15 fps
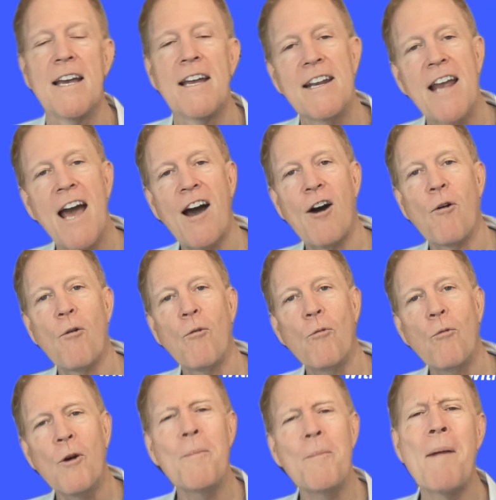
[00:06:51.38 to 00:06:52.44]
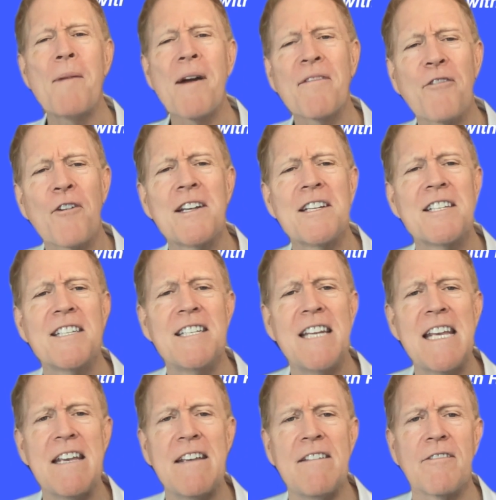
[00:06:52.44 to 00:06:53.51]
Now, what about my friend
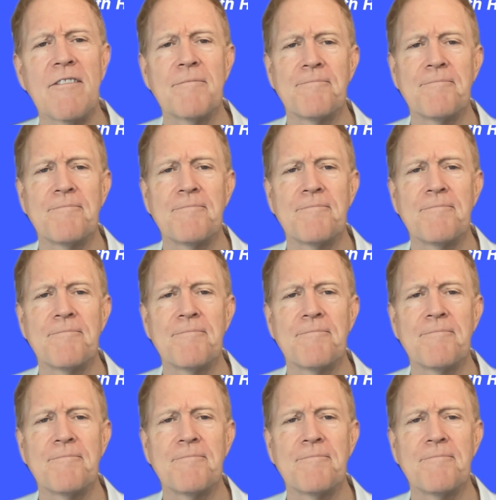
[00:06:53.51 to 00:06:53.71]
Steve?